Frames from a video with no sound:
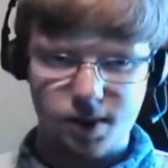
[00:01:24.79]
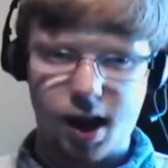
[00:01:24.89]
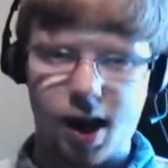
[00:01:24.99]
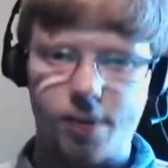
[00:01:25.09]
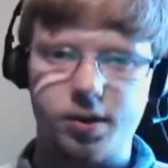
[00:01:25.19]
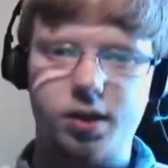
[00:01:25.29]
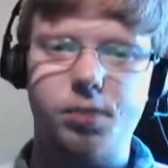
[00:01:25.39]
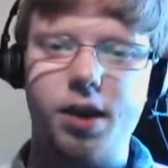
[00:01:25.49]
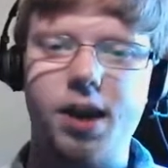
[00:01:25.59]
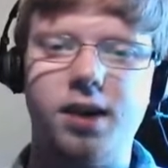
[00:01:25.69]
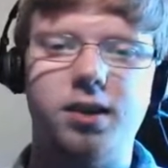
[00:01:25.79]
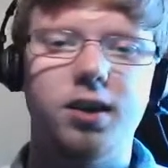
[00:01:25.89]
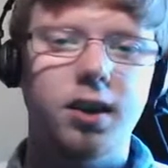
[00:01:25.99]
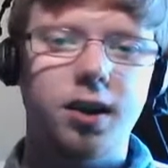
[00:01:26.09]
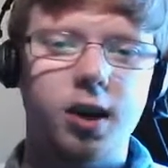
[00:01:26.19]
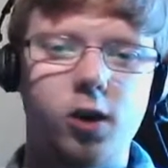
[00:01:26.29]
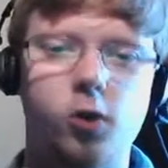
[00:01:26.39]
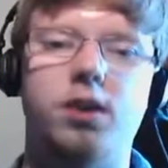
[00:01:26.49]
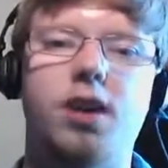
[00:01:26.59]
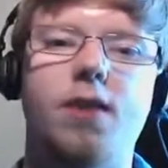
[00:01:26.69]
up to speed and
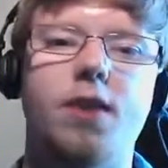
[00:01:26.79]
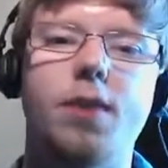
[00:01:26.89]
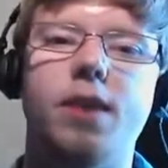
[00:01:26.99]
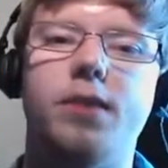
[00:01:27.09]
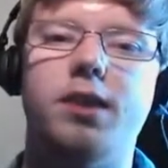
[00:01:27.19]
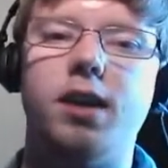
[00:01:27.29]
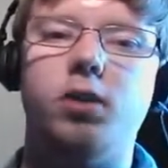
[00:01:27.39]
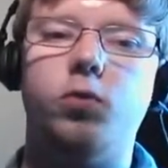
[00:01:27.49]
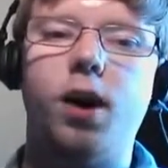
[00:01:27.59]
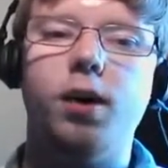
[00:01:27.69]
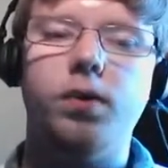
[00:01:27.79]
also give it a bit of a test run.